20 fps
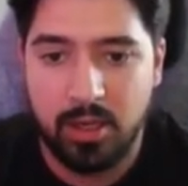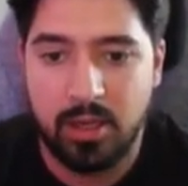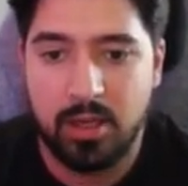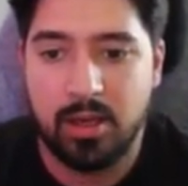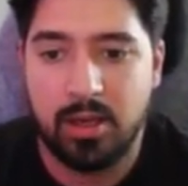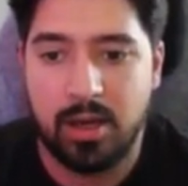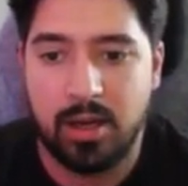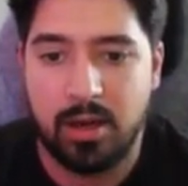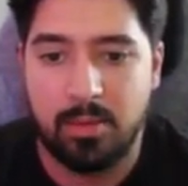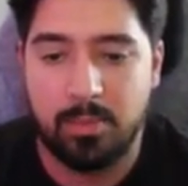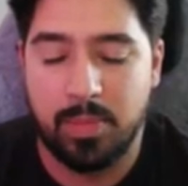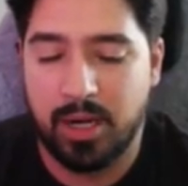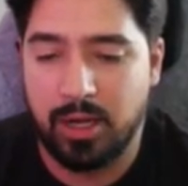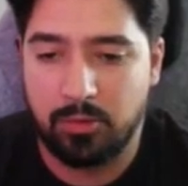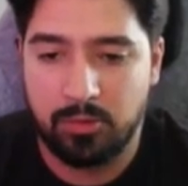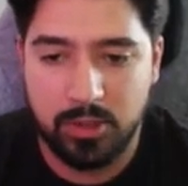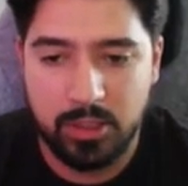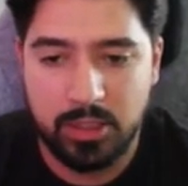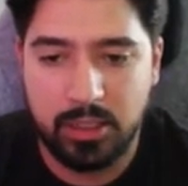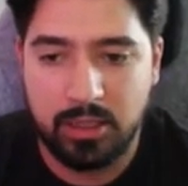But I
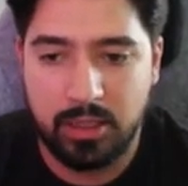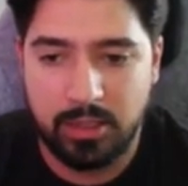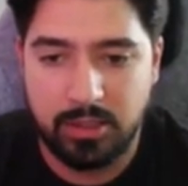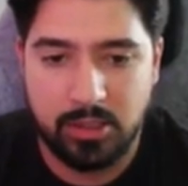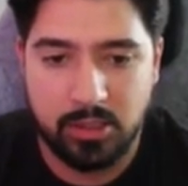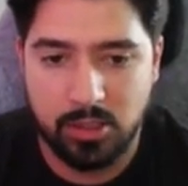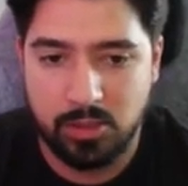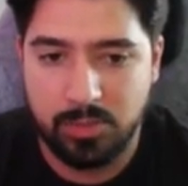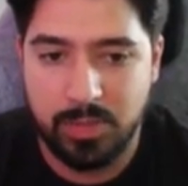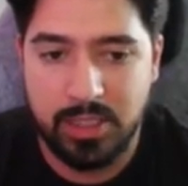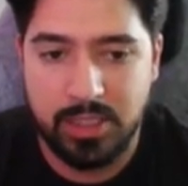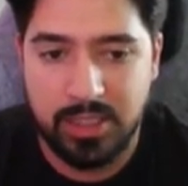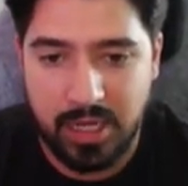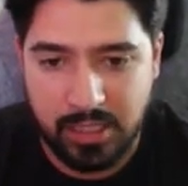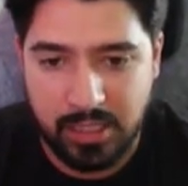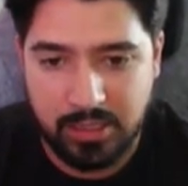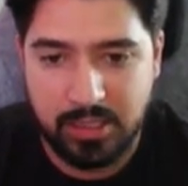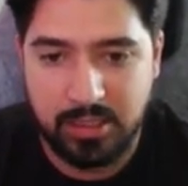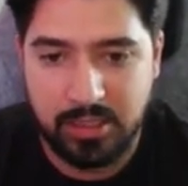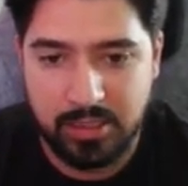really like to just be
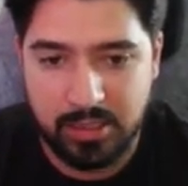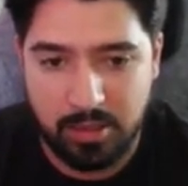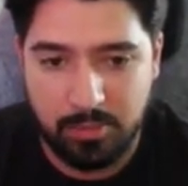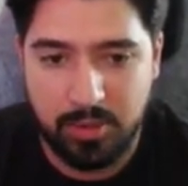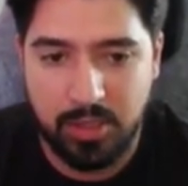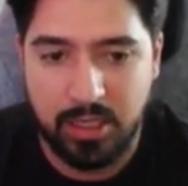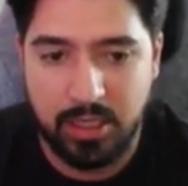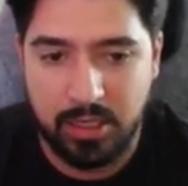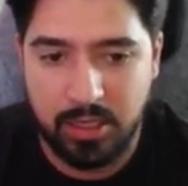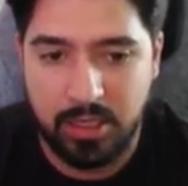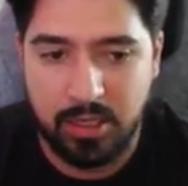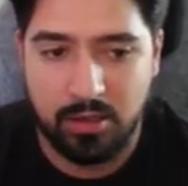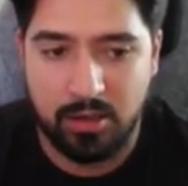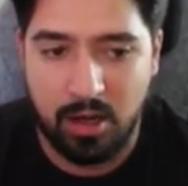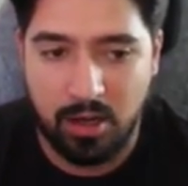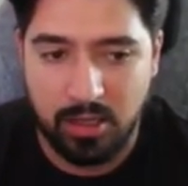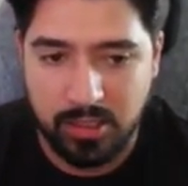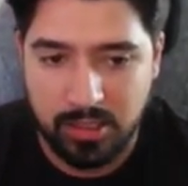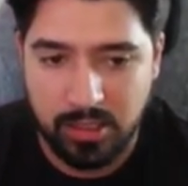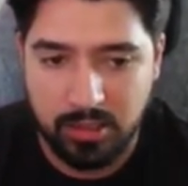testing something in here
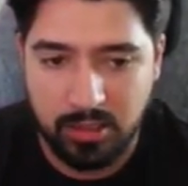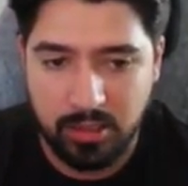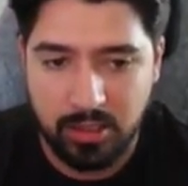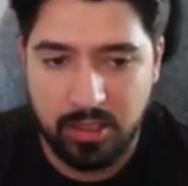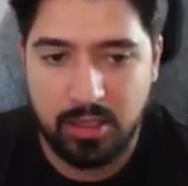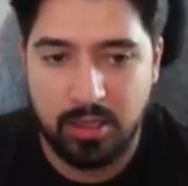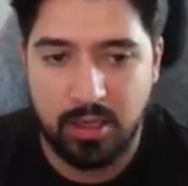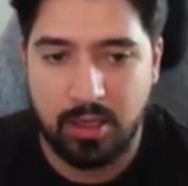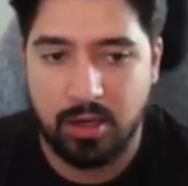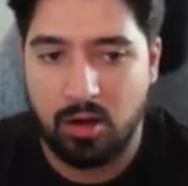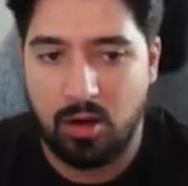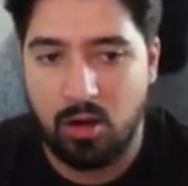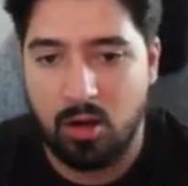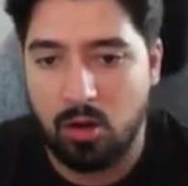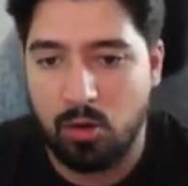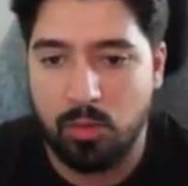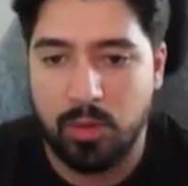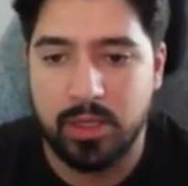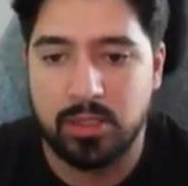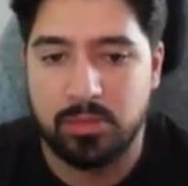constantly and
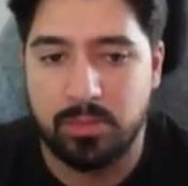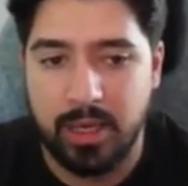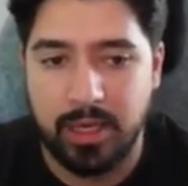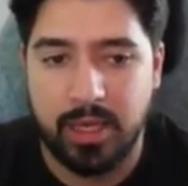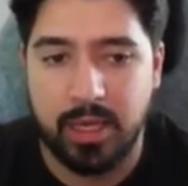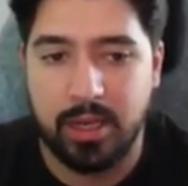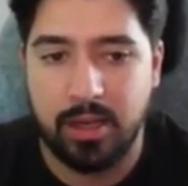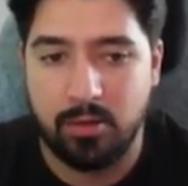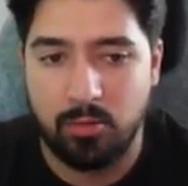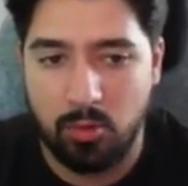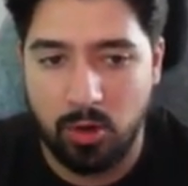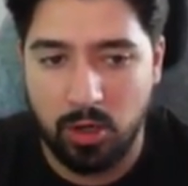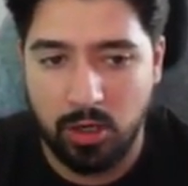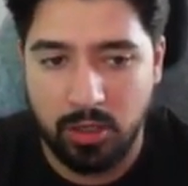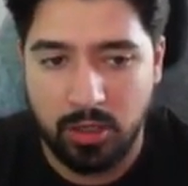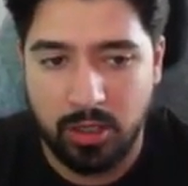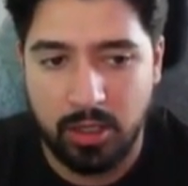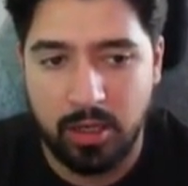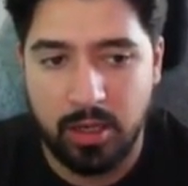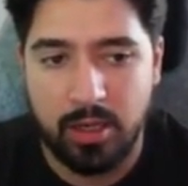always making it work
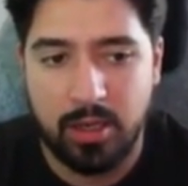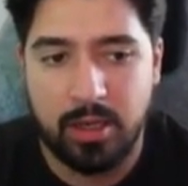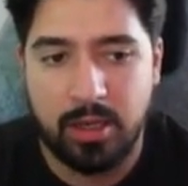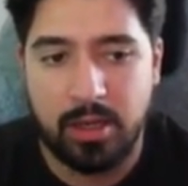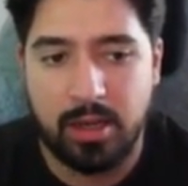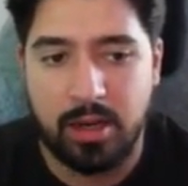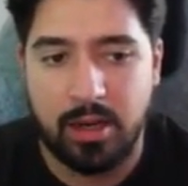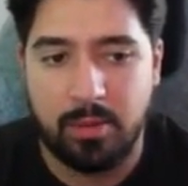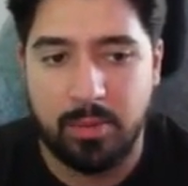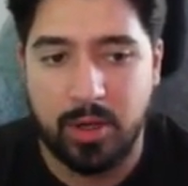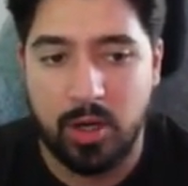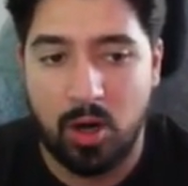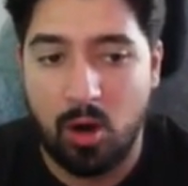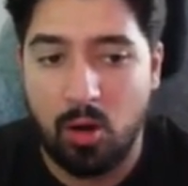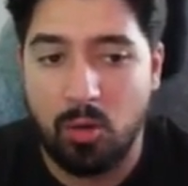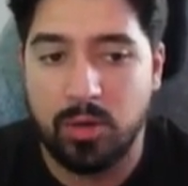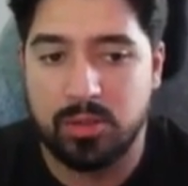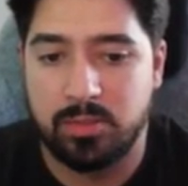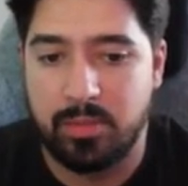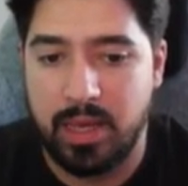and
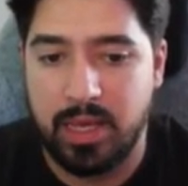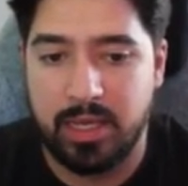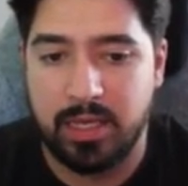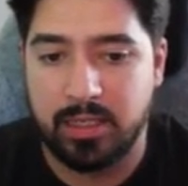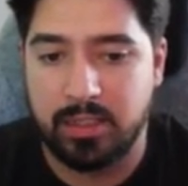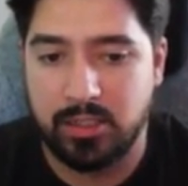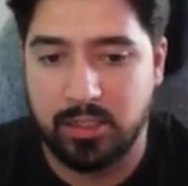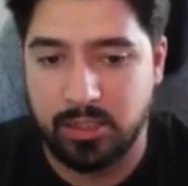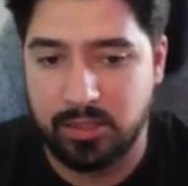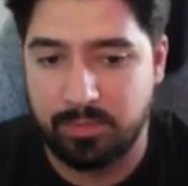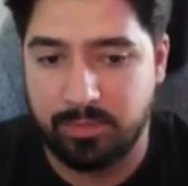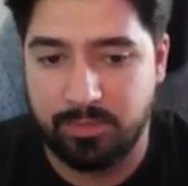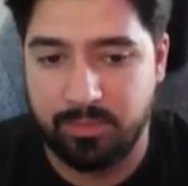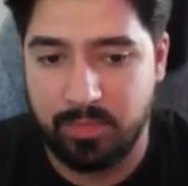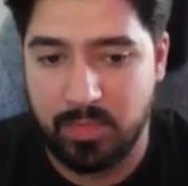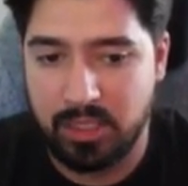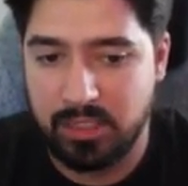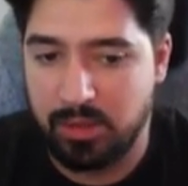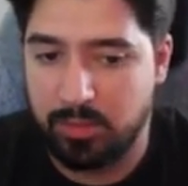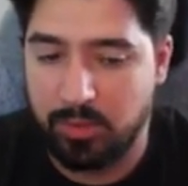always make it just
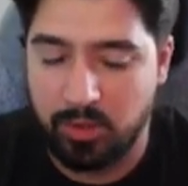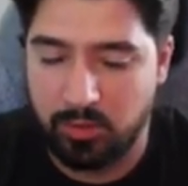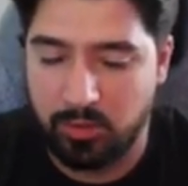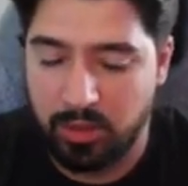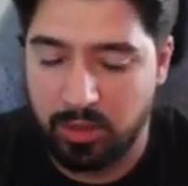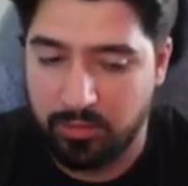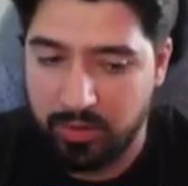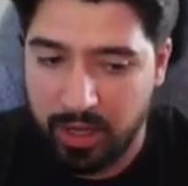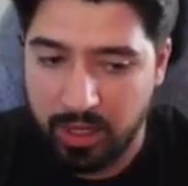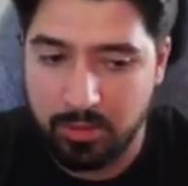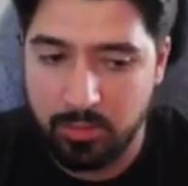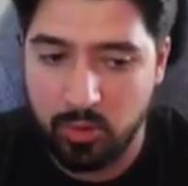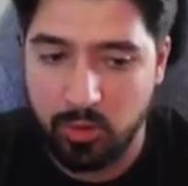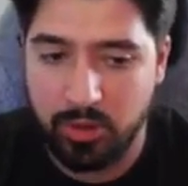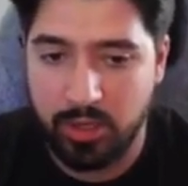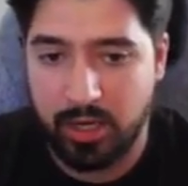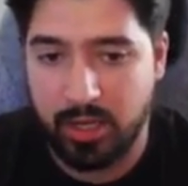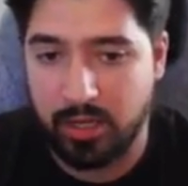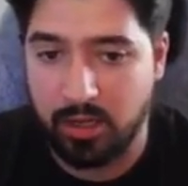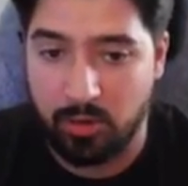something really valuable that I
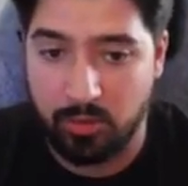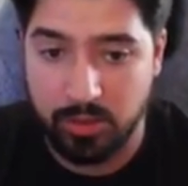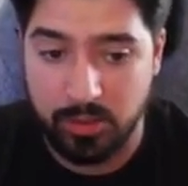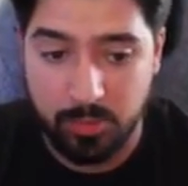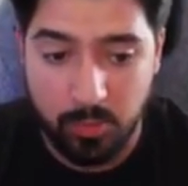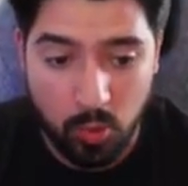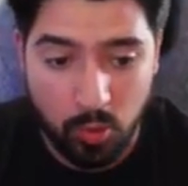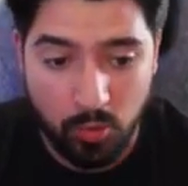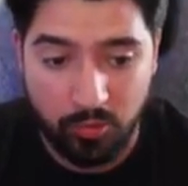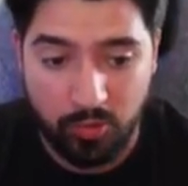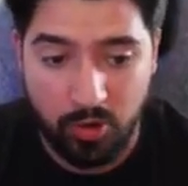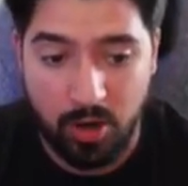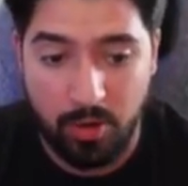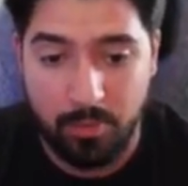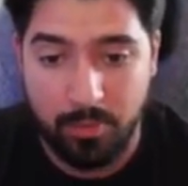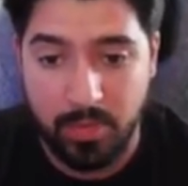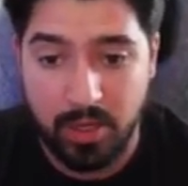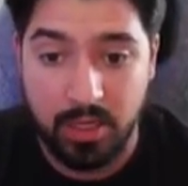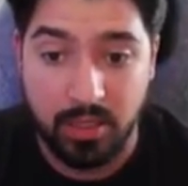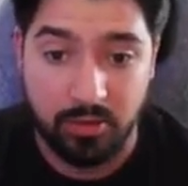can always pull from
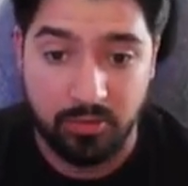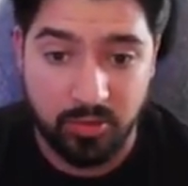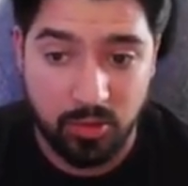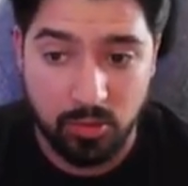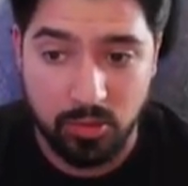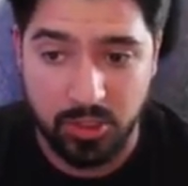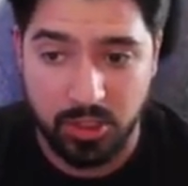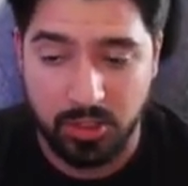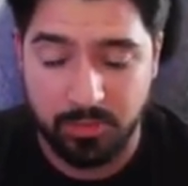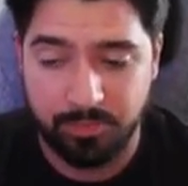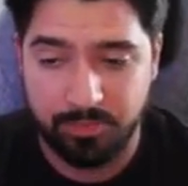in the future.